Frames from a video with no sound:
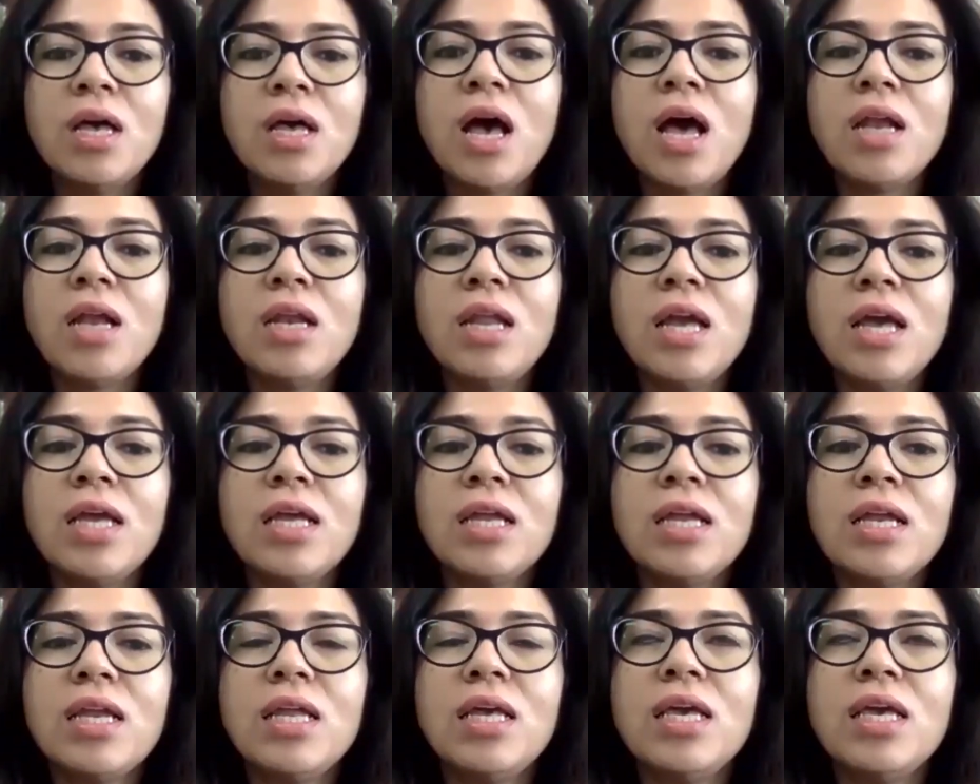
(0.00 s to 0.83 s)

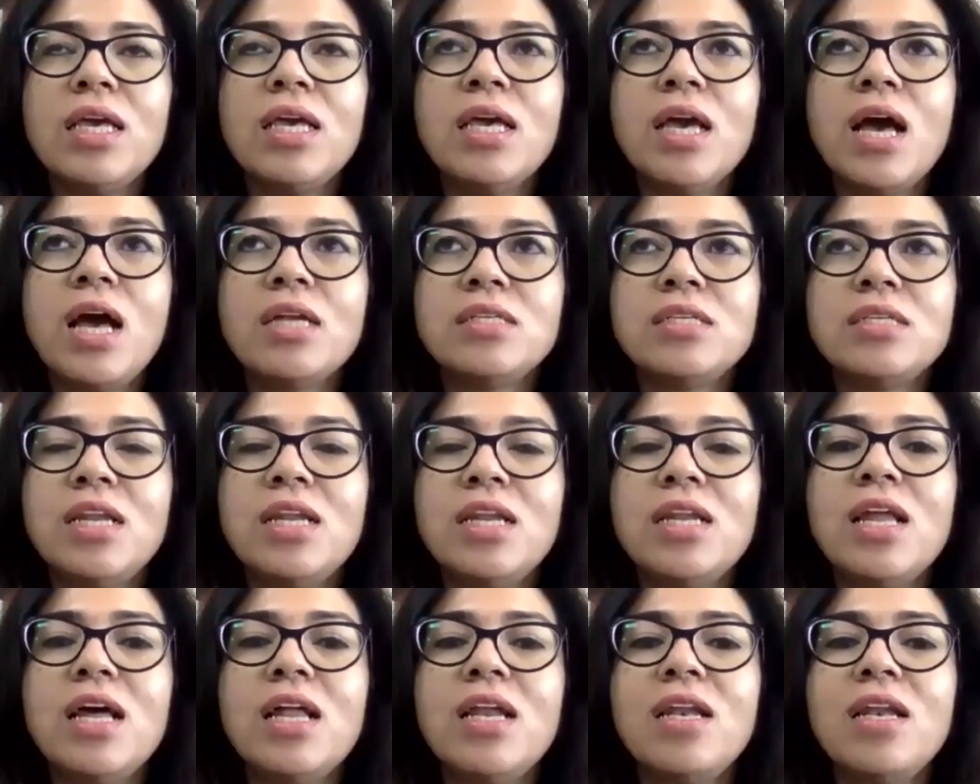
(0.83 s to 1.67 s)
Unlikely, until
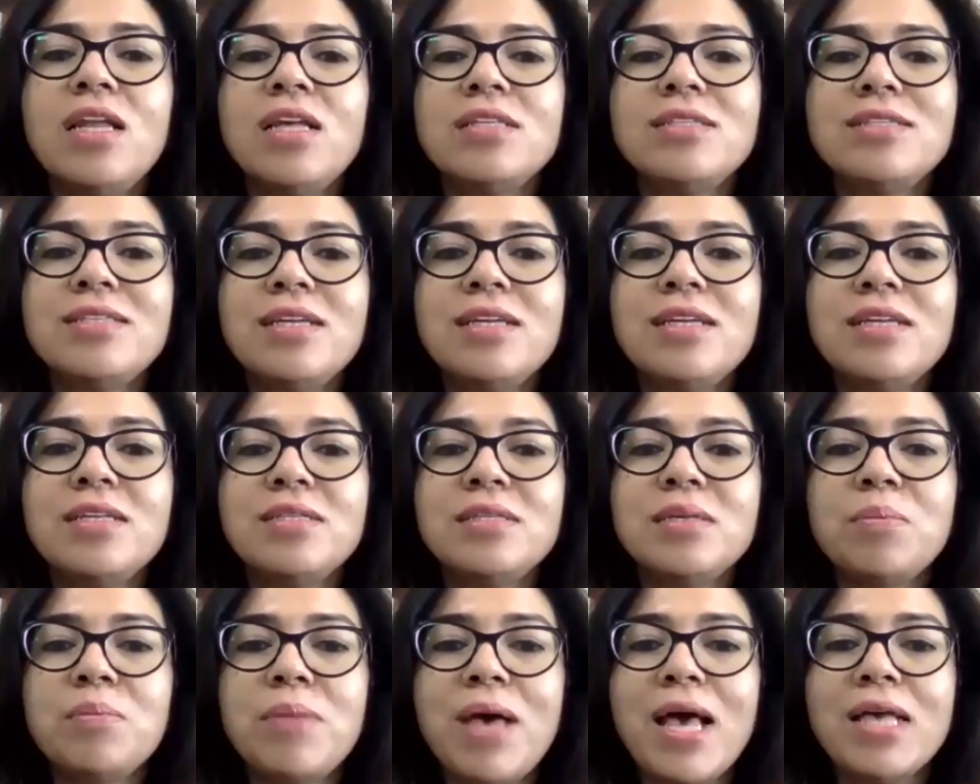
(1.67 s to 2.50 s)
and unless there is
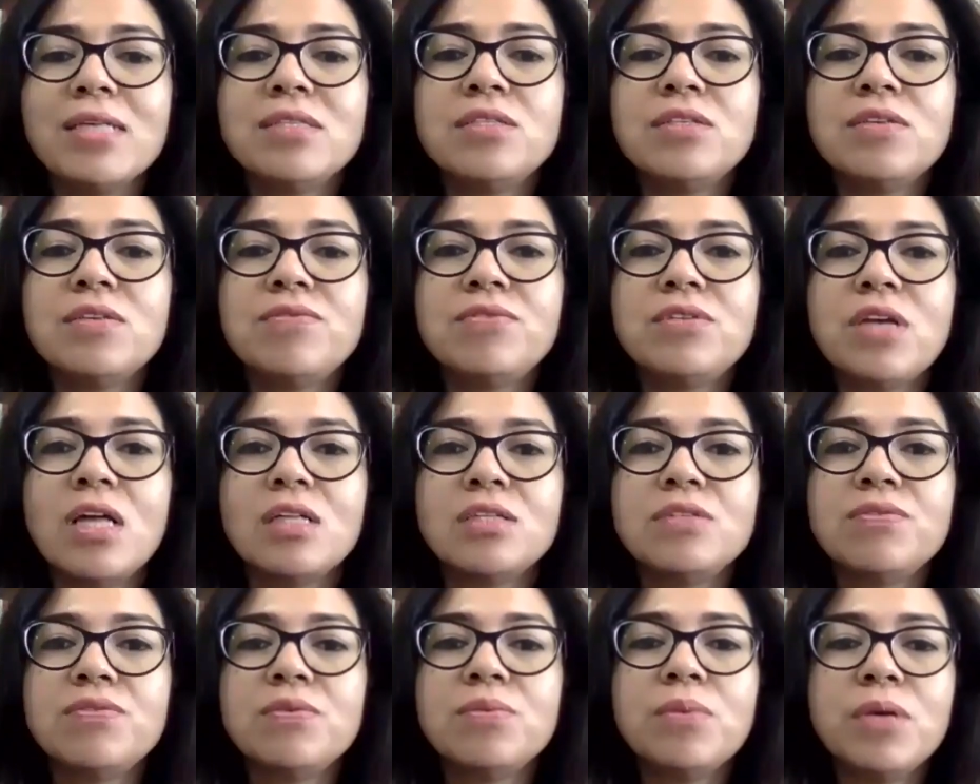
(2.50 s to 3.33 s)
a massive
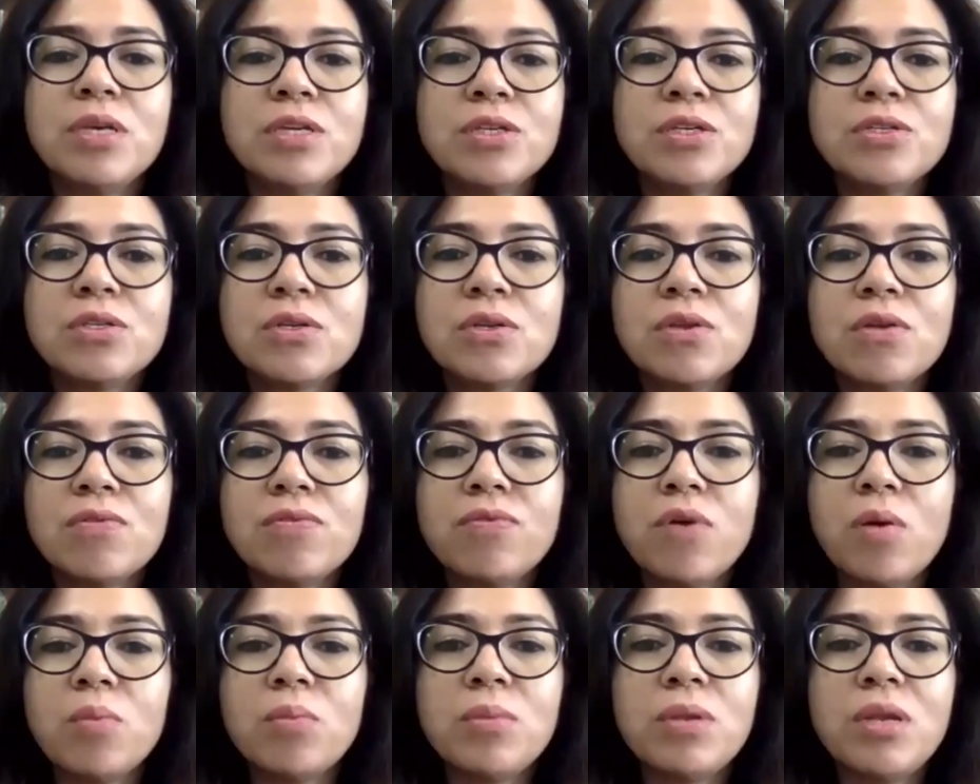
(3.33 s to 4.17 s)
transformation or
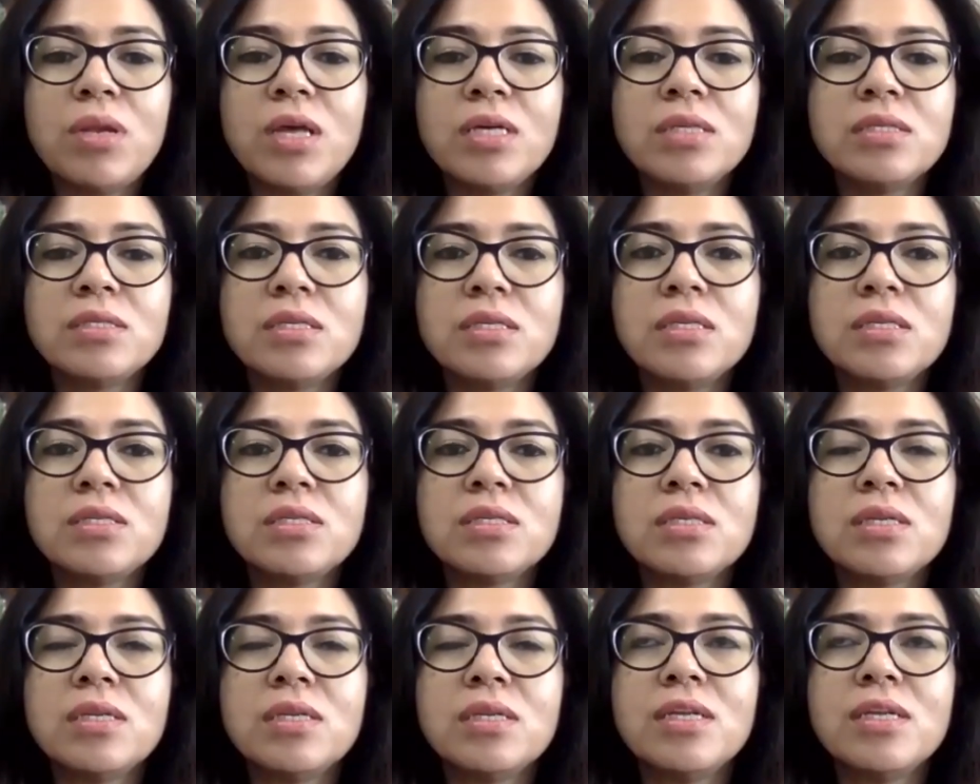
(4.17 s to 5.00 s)

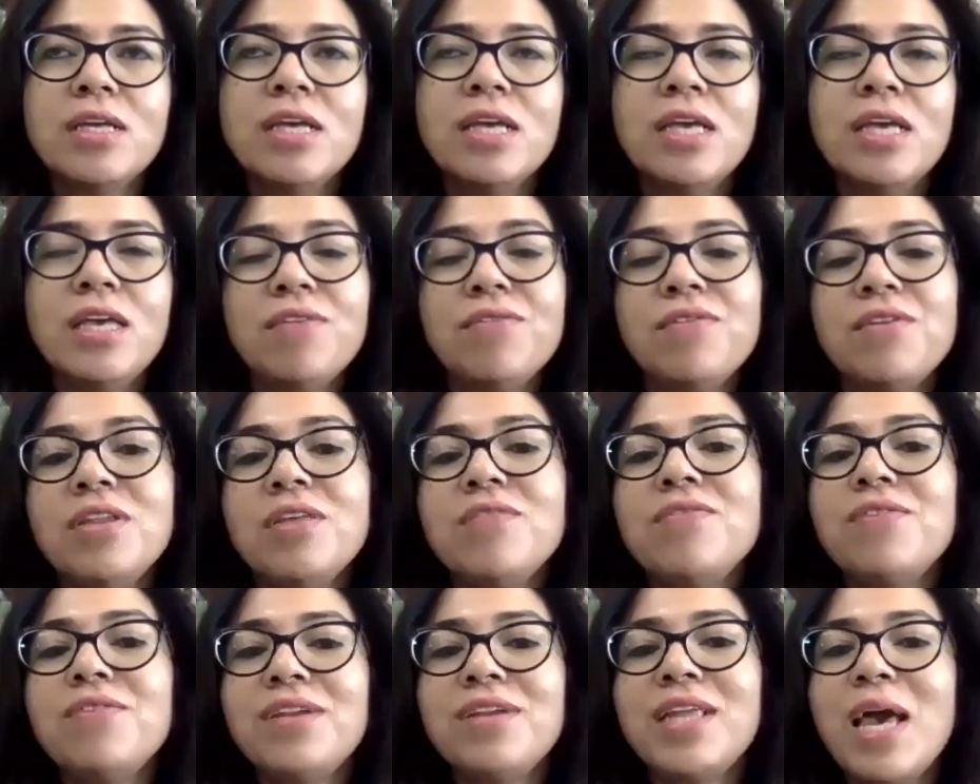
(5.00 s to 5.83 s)
formalization, even
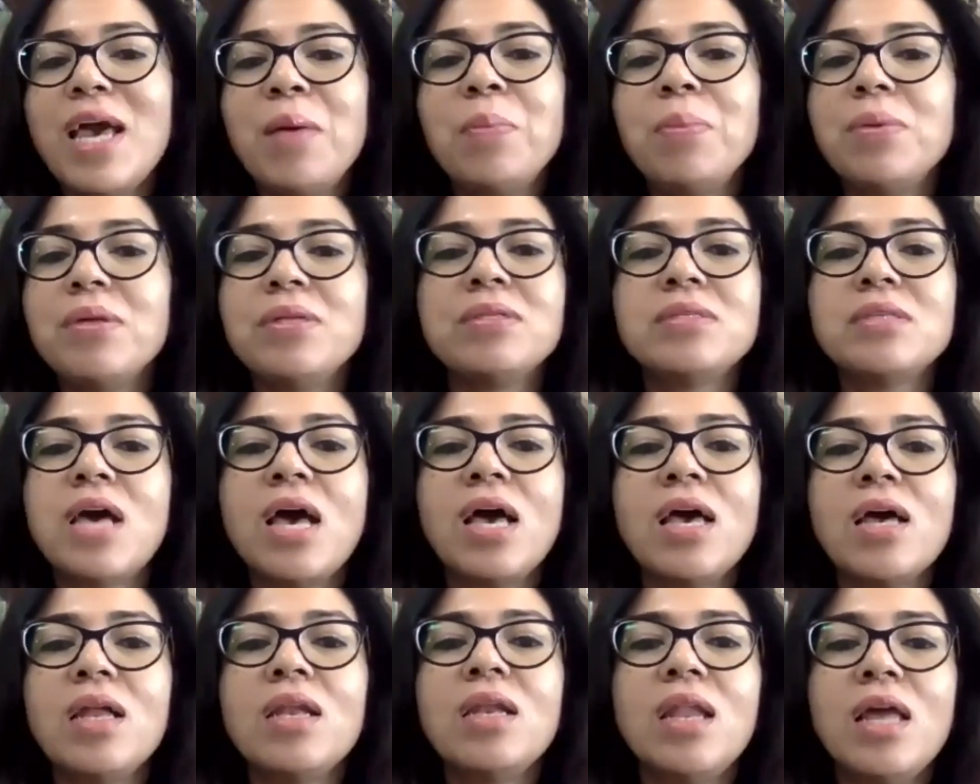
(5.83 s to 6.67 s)
if it happens,
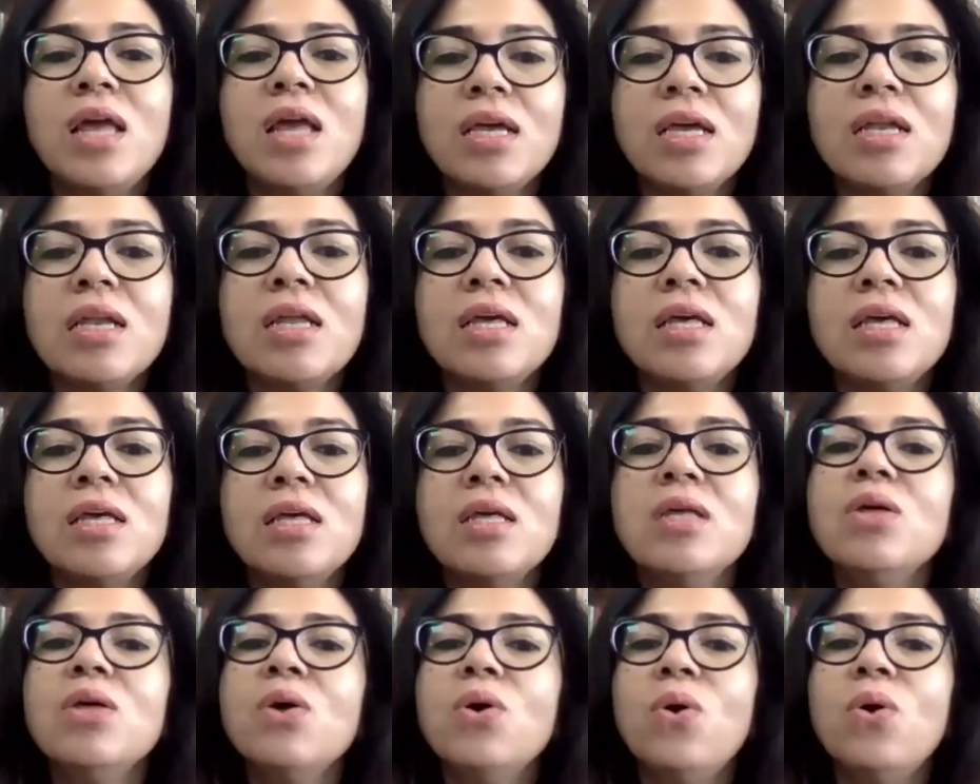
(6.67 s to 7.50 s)
I am
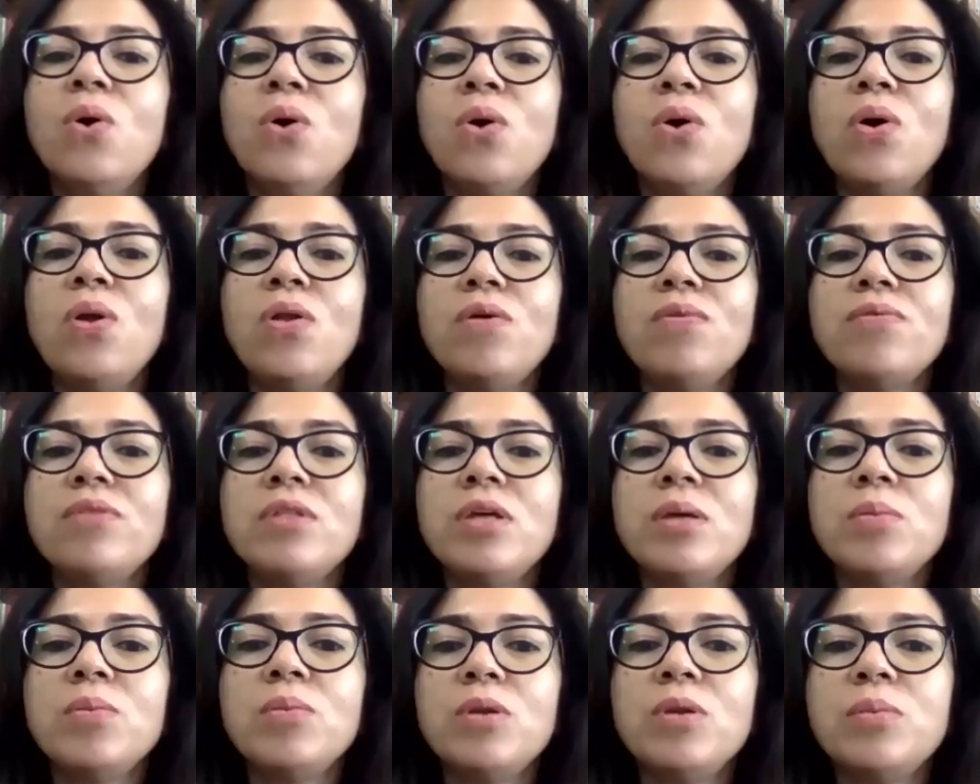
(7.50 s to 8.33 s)
unlikely all of
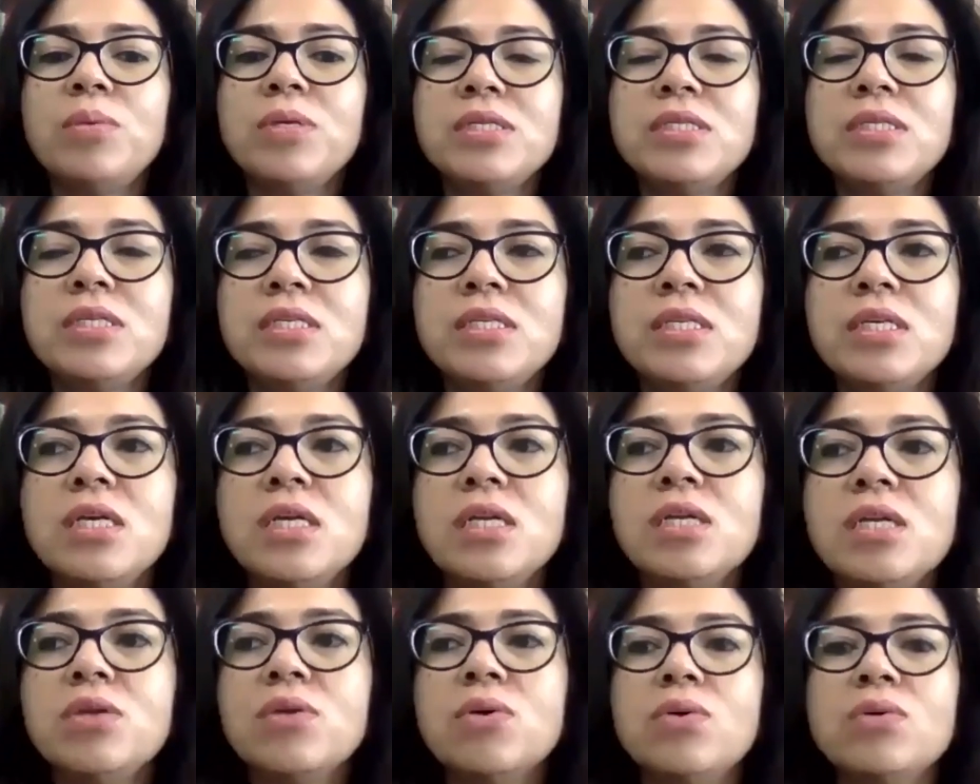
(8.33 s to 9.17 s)
them will be sitting
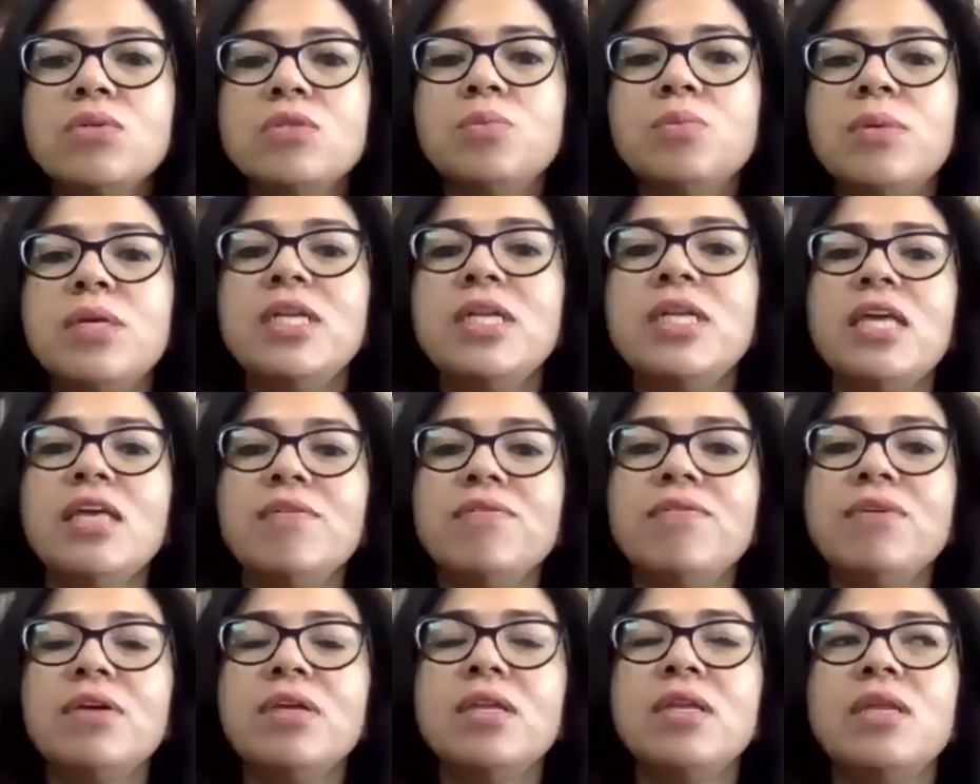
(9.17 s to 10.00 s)
indoors. But
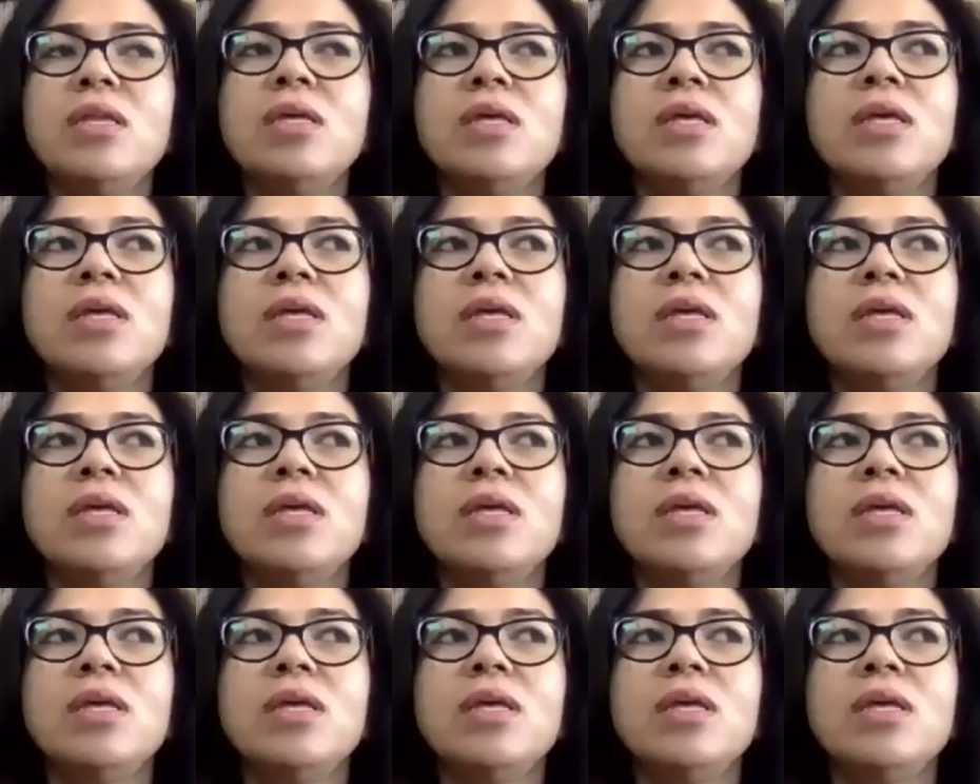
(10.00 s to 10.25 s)
even